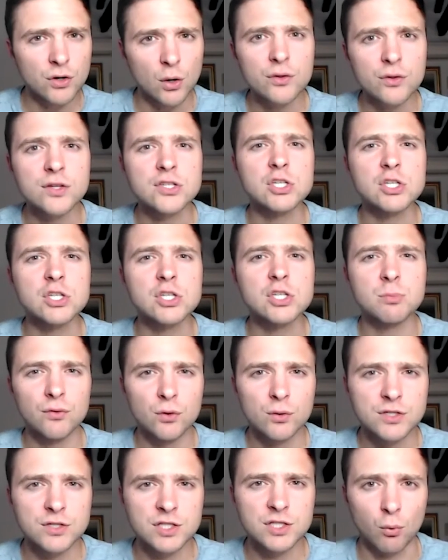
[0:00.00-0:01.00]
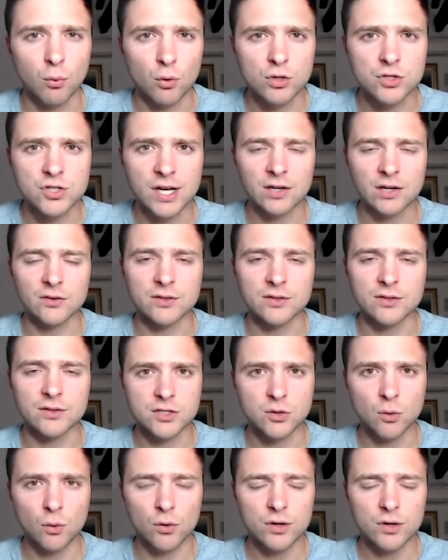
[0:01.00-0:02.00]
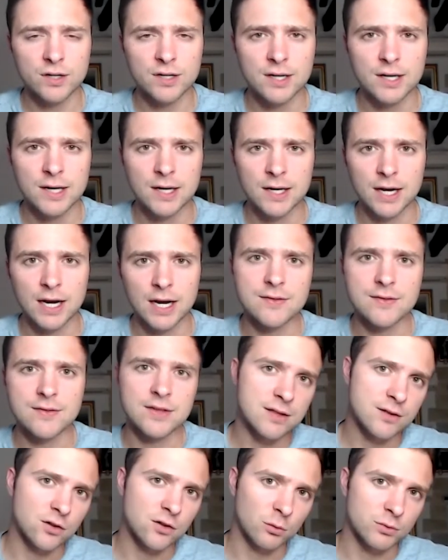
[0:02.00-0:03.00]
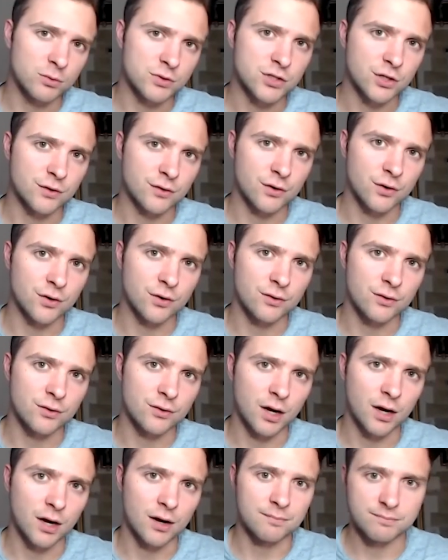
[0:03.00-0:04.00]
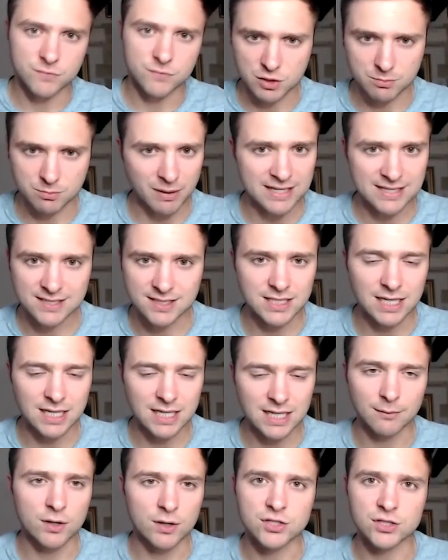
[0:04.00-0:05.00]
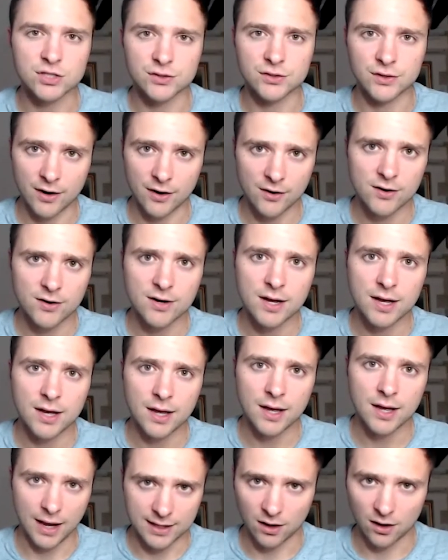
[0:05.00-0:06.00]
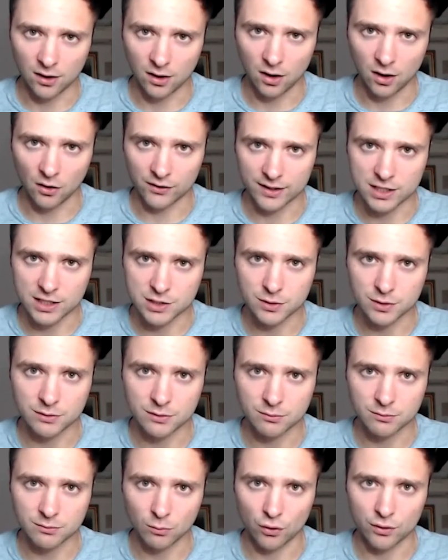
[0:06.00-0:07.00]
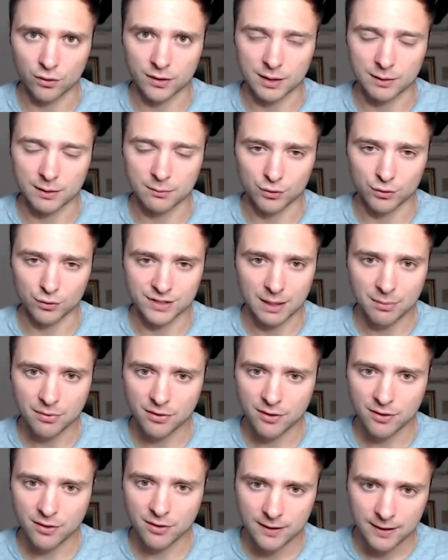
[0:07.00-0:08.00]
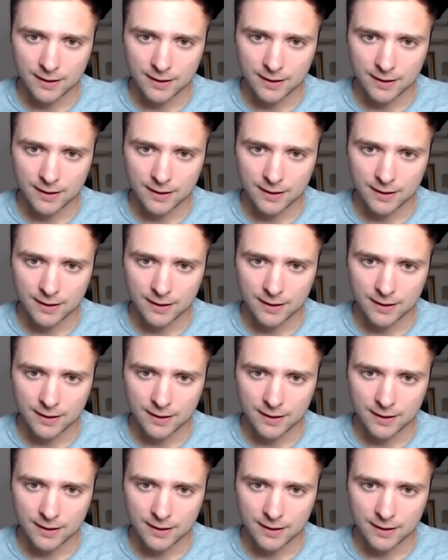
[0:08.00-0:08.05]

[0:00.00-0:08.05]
Go to the Superfluid support channel in Discord in the ETH Global server. Just paste the same question there, and I'll get into it in more depth.